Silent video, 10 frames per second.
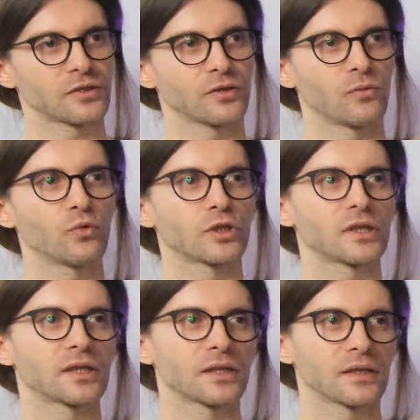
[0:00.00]
So
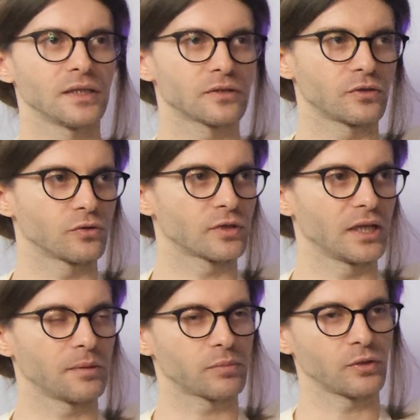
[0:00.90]
what is usually
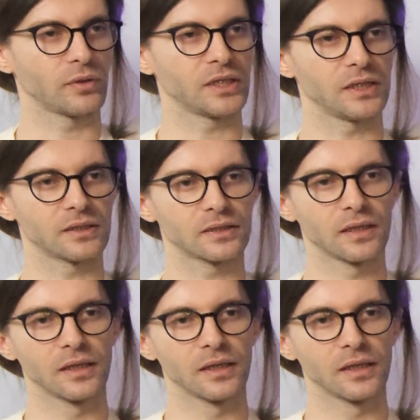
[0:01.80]
employed is